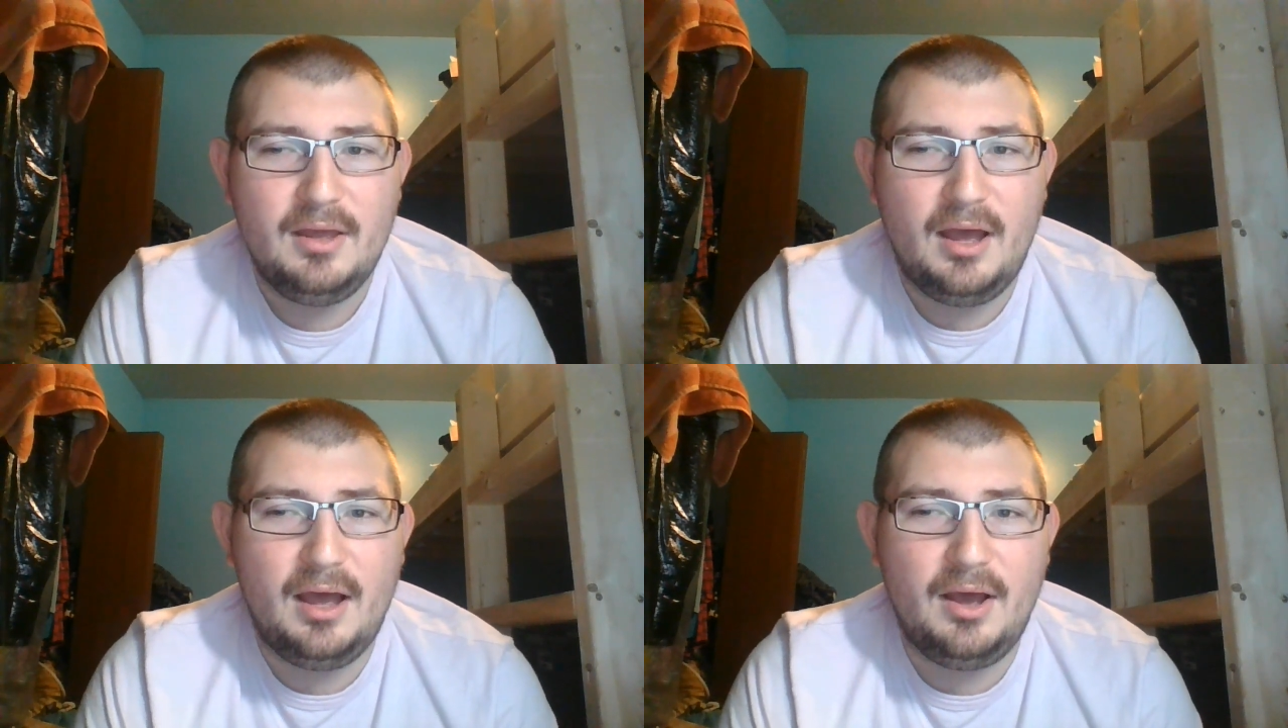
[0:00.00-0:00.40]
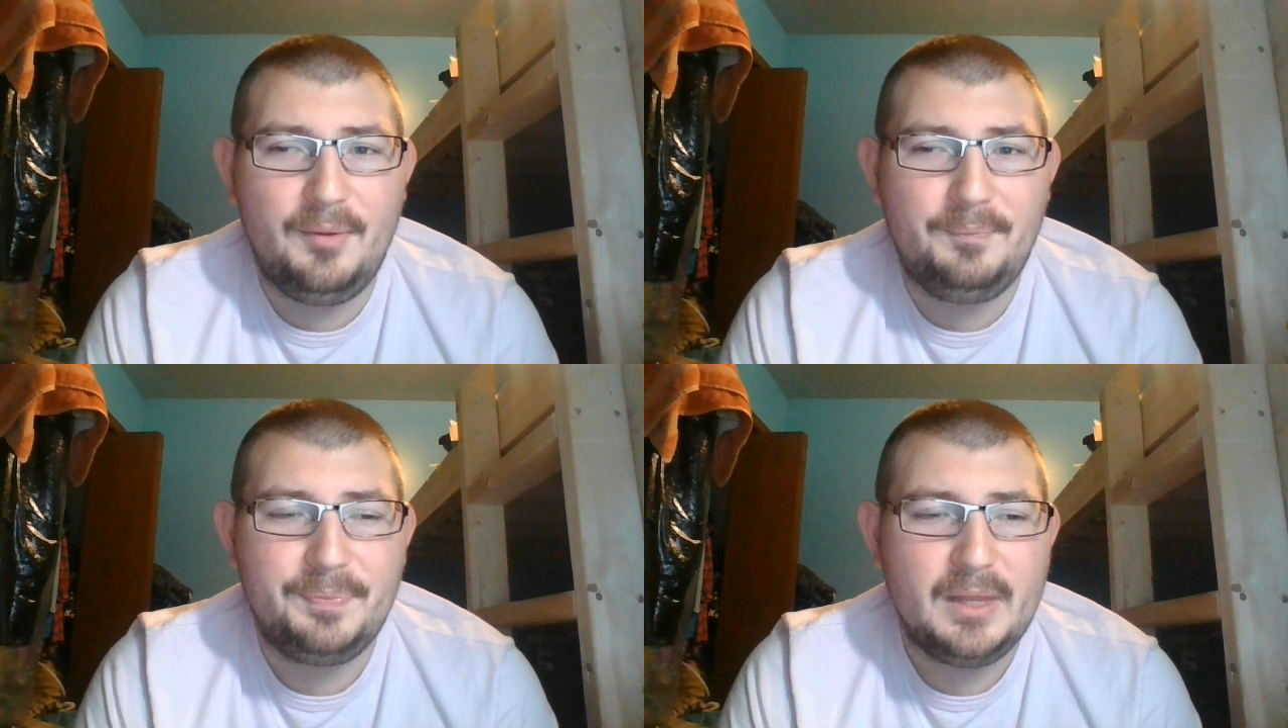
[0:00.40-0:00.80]

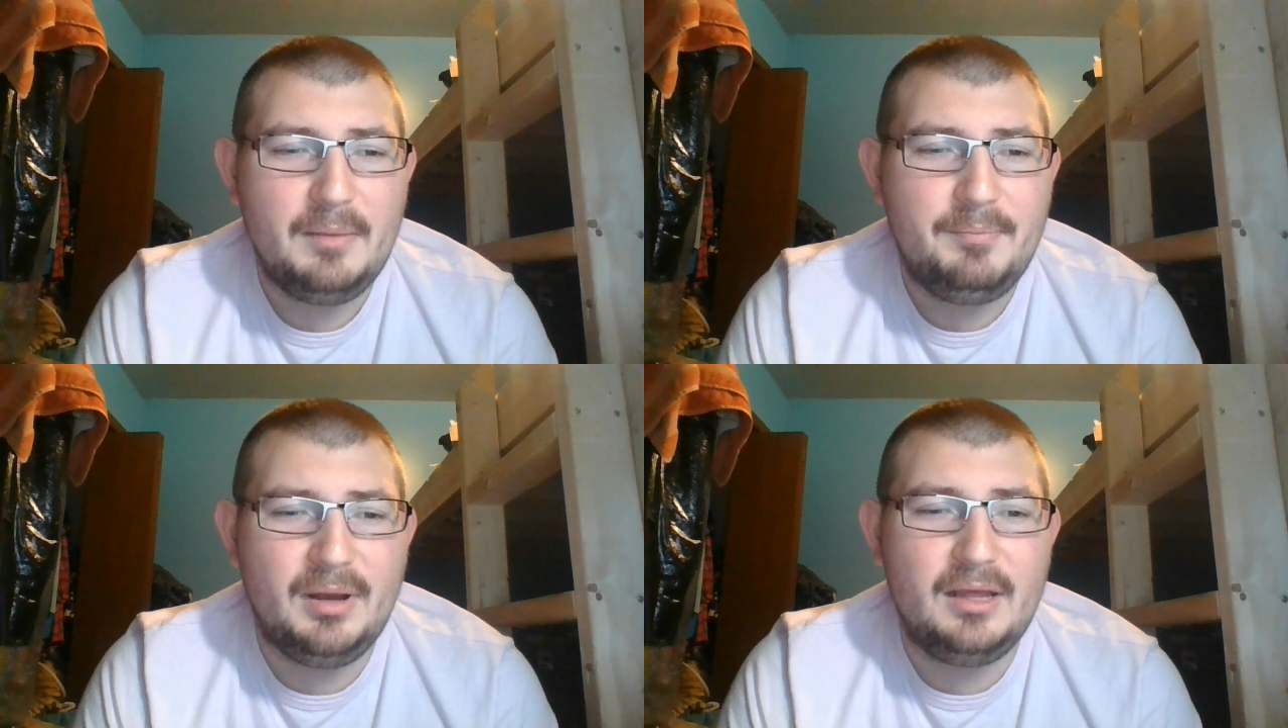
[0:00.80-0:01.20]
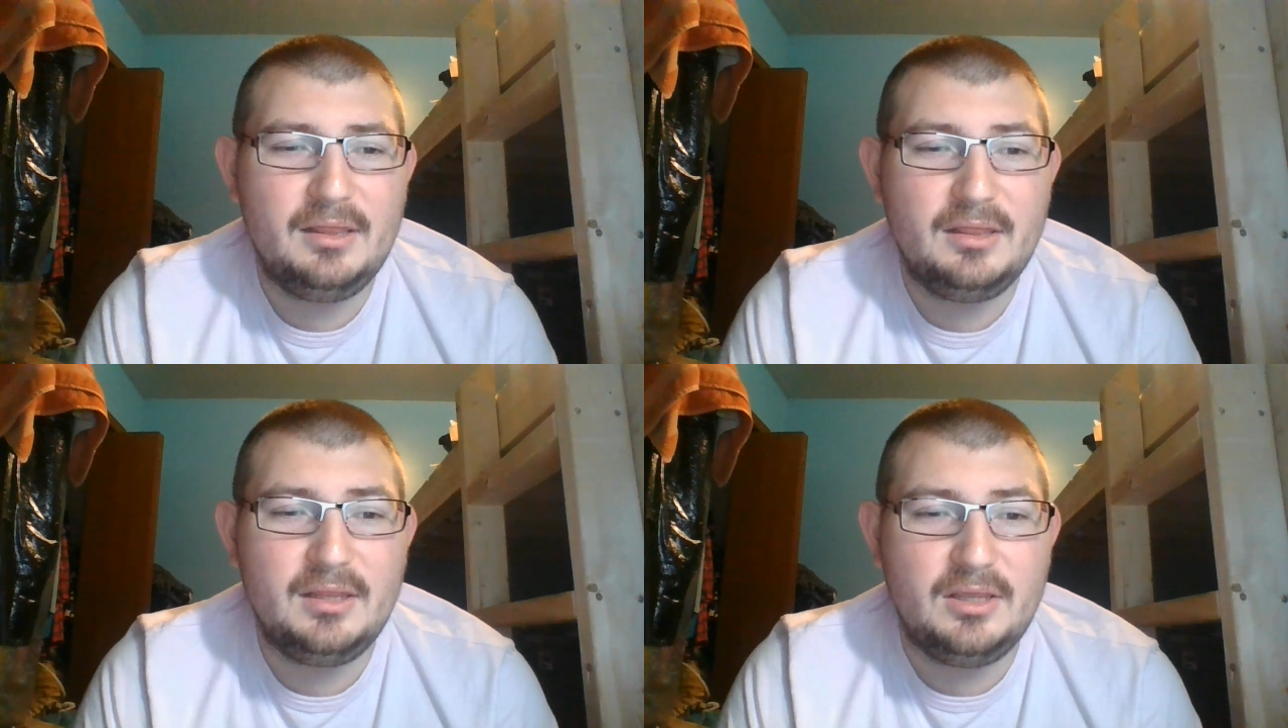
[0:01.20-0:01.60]
But
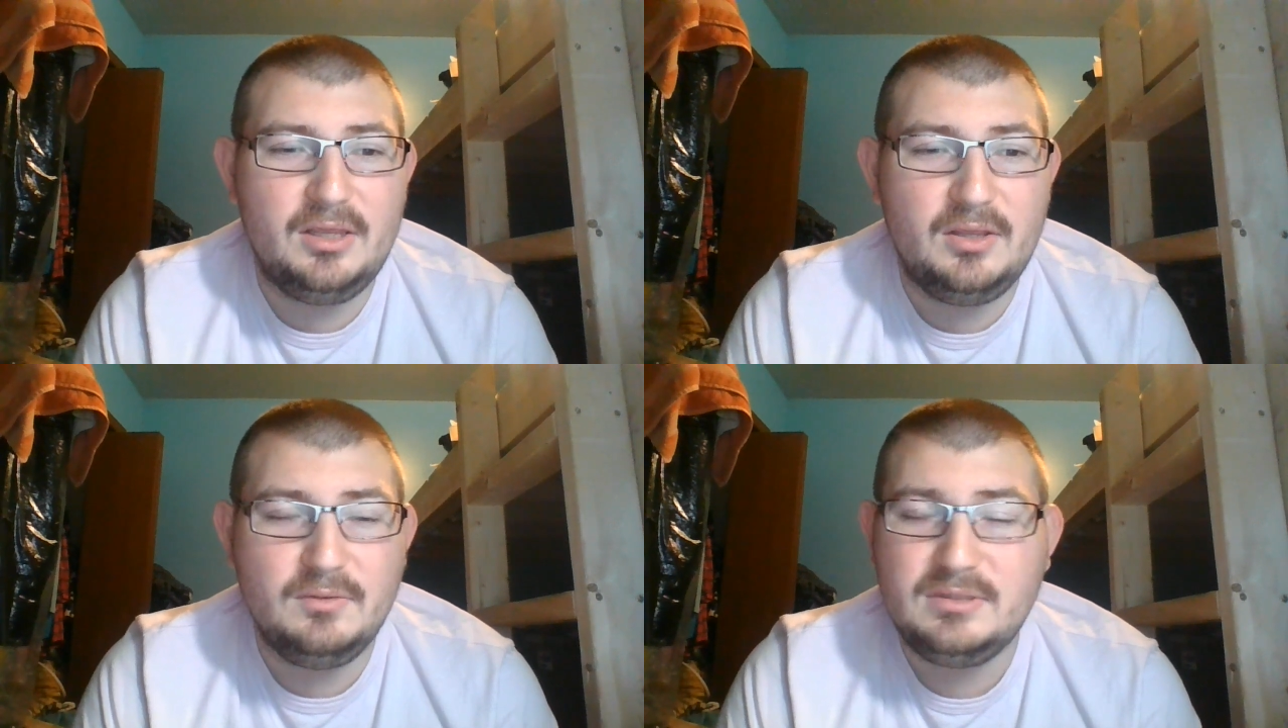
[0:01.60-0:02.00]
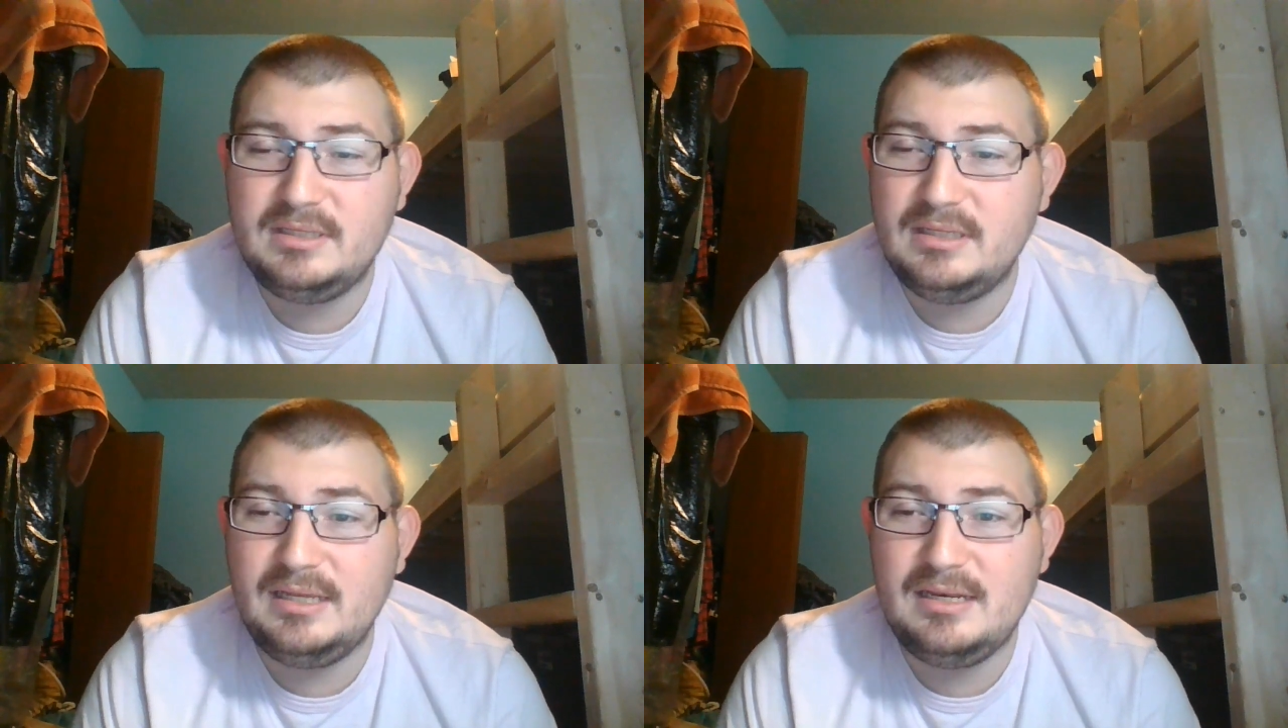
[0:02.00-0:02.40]
the
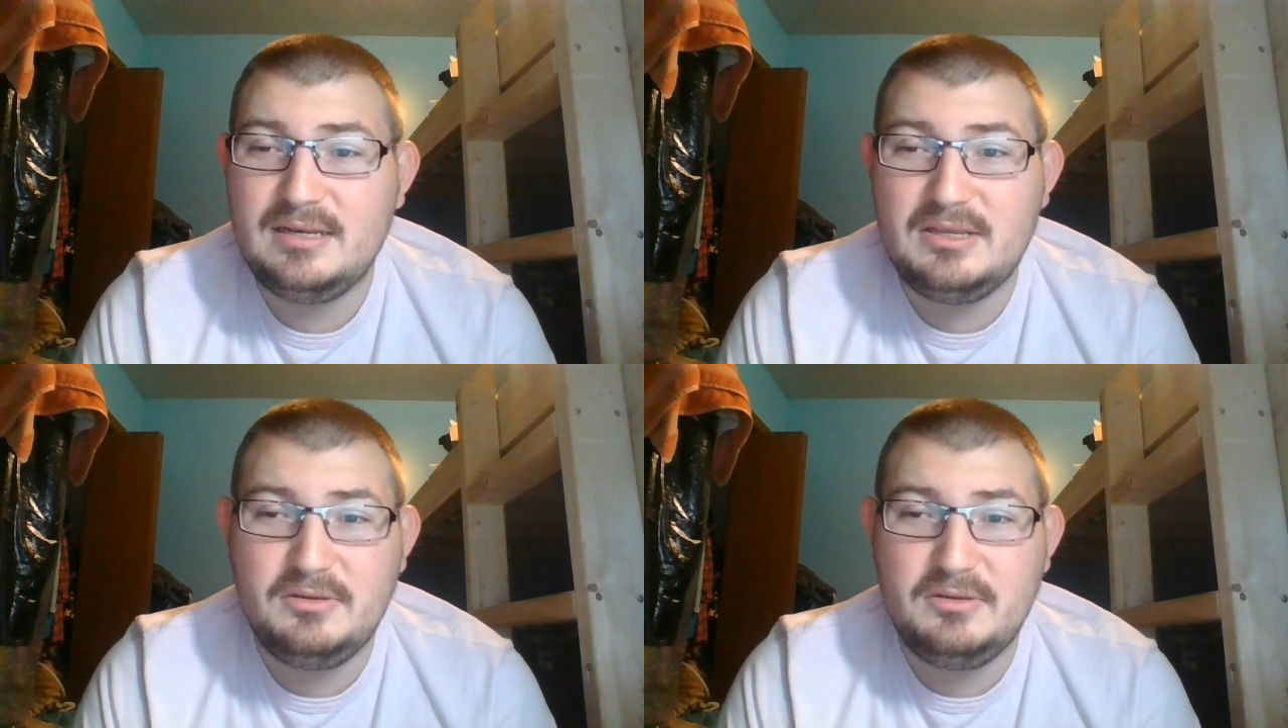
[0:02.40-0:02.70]
Houston's